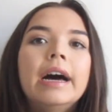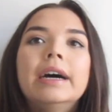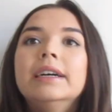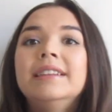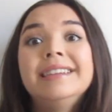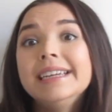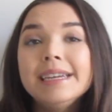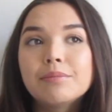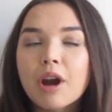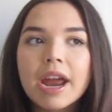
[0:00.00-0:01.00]
a
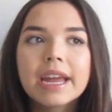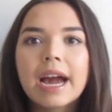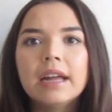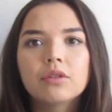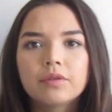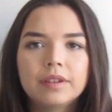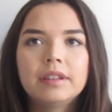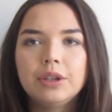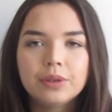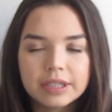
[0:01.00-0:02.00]
tea break, and
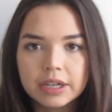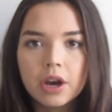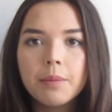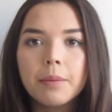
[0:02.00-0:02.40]
obviously your dinner,